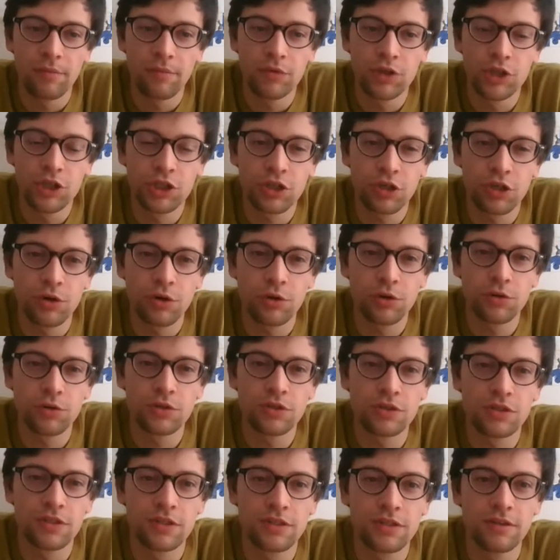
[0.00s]

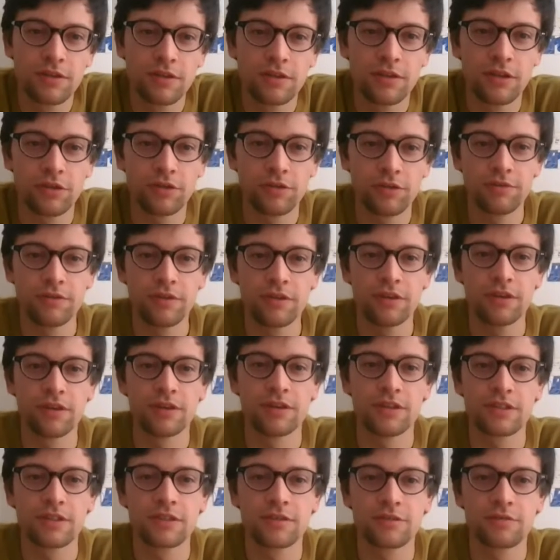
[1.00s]
shows
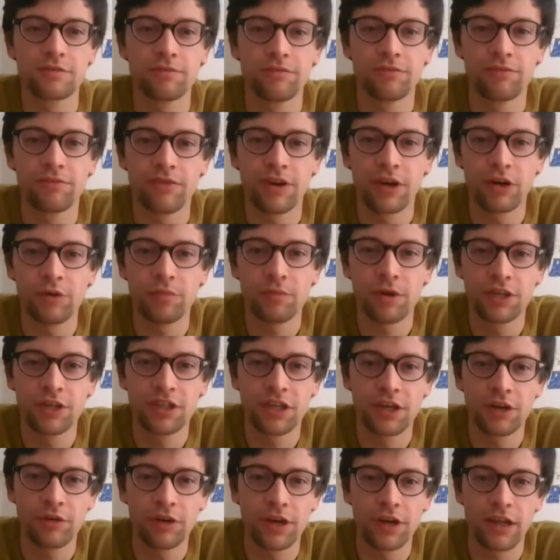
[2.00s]
this very
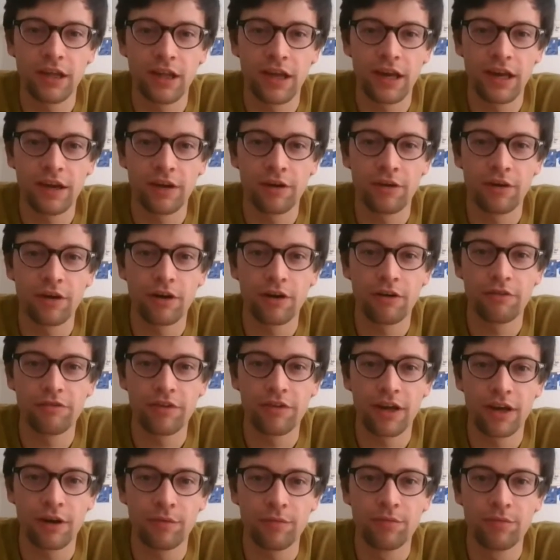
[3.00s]
material layer of
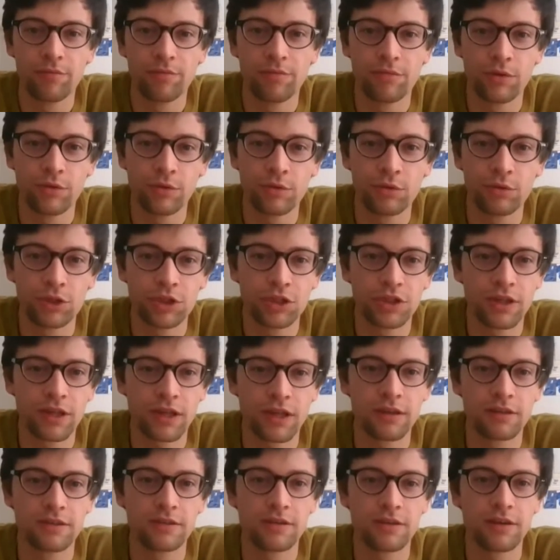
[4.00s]
air pollution
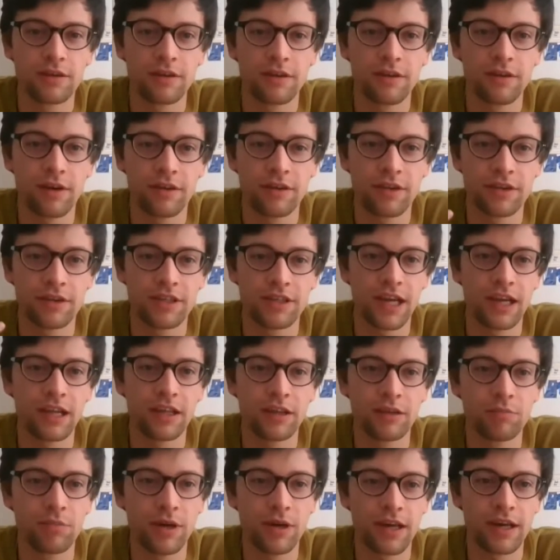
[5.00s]
that on a
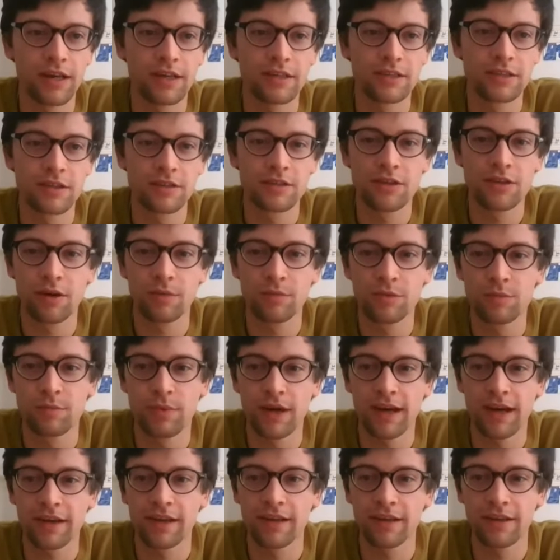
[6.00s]
daily basis comes
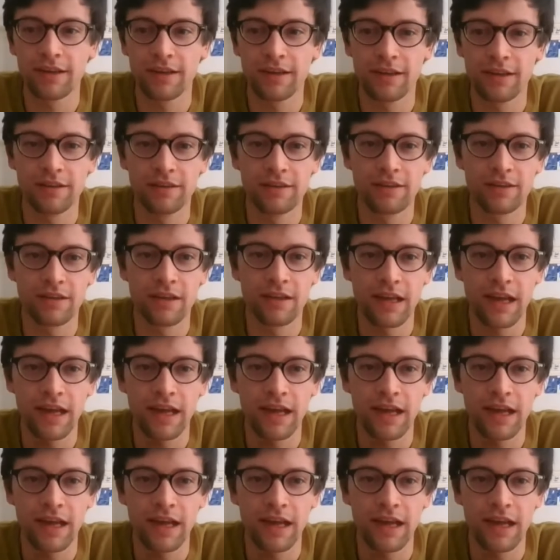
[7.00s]
back and